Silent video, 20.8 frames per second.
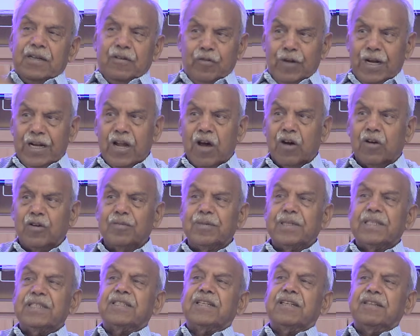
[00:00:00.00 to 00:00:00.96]
Well
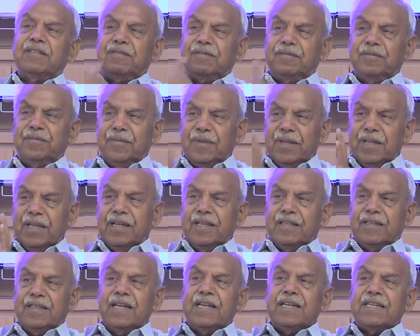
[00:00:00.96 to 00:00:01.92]
documented.
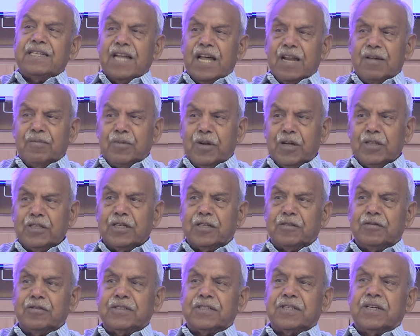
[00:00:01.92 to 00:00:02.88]
The entire
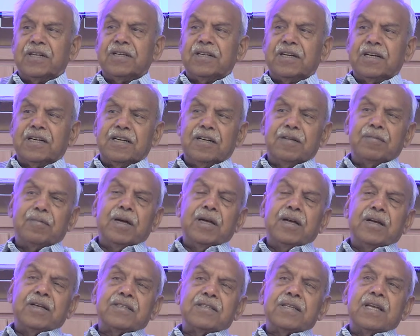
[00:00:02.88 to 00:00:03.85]
project was conducted by
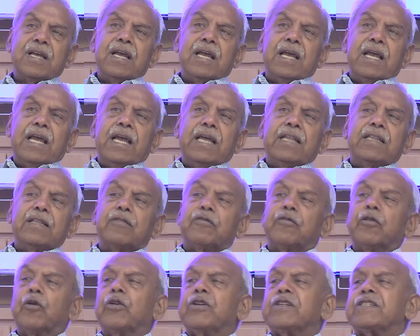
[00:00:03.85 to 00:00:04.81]
us in the
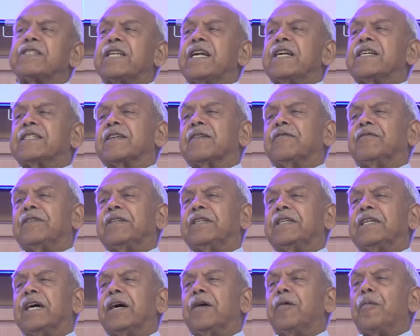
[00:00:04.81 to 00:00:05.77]
4 states of
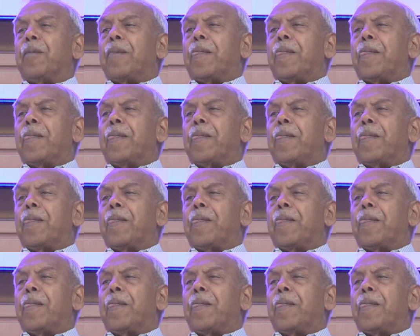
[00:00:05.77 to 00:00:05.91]
India.